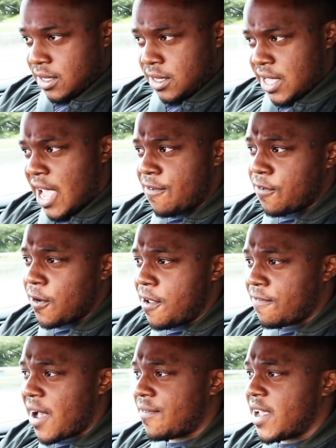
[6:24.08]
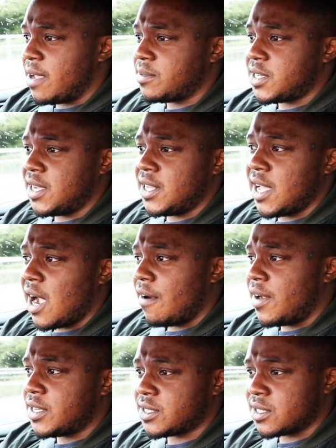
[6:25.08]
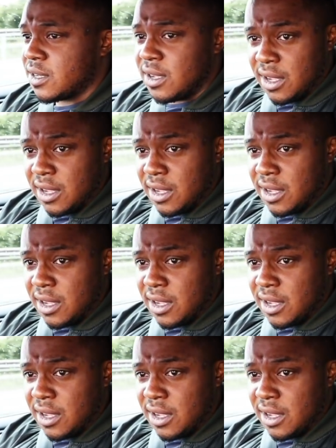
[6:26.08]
the A45 AMG, the RS